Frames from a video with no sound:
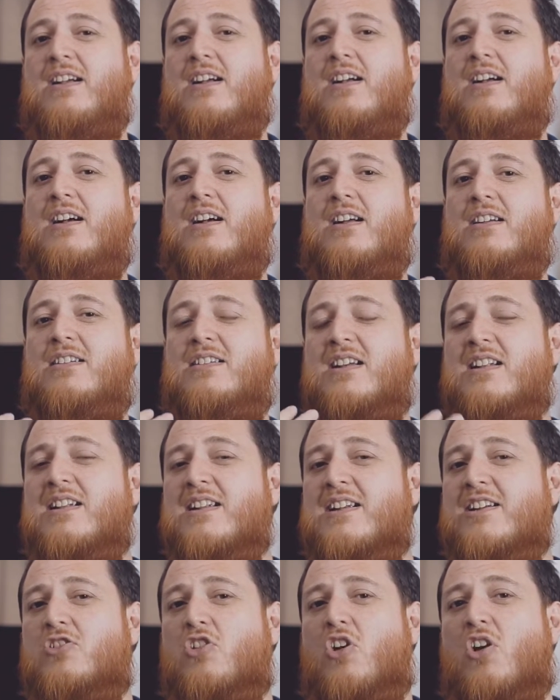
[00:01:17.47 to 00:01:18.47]
uh, turn
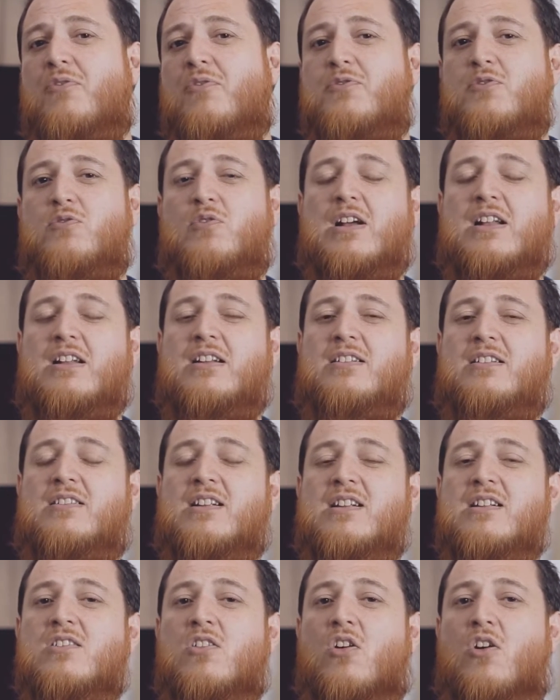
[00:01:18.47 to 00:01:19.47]
it off you can
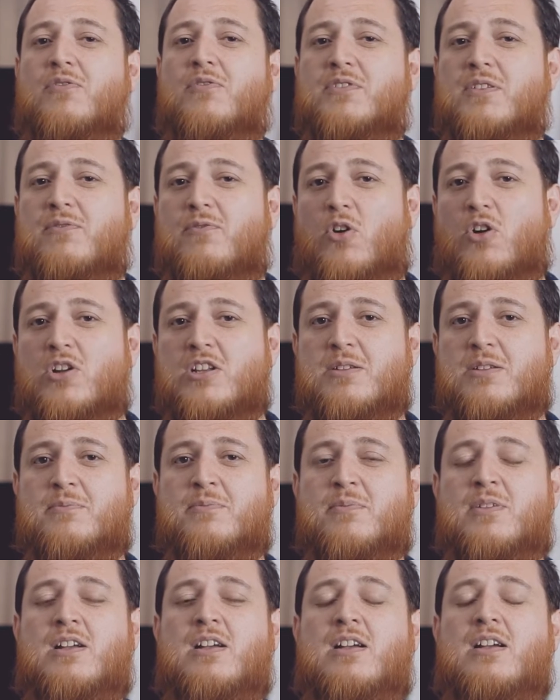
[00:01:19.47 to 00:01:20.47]
turn off the
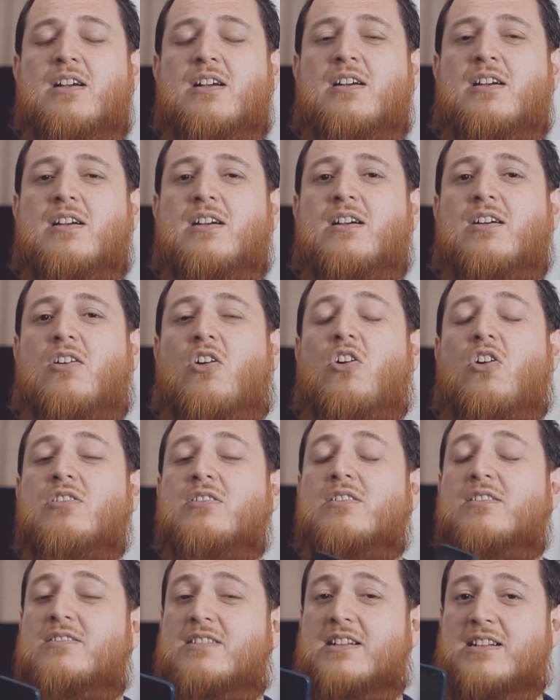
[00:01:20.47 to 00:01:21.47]
volume uh,
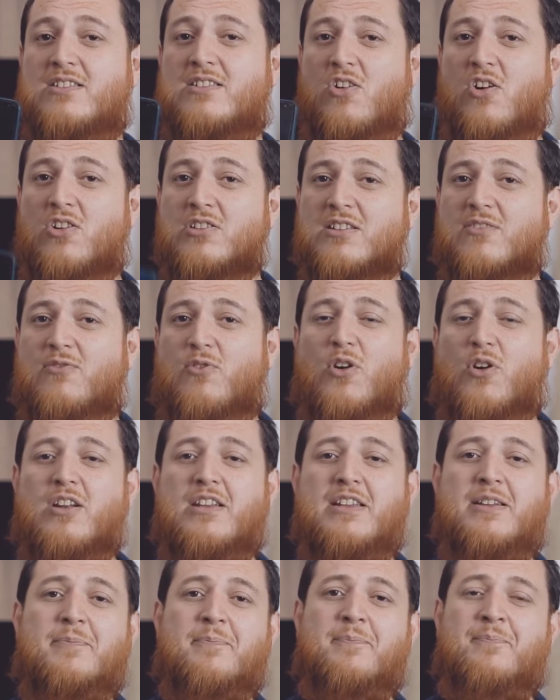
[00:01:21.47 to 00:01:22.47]
on turn on the
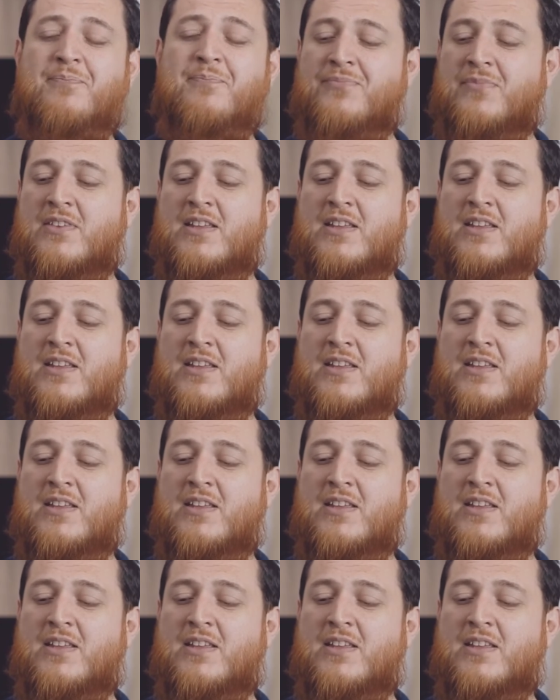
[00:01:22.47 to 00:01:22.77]
volume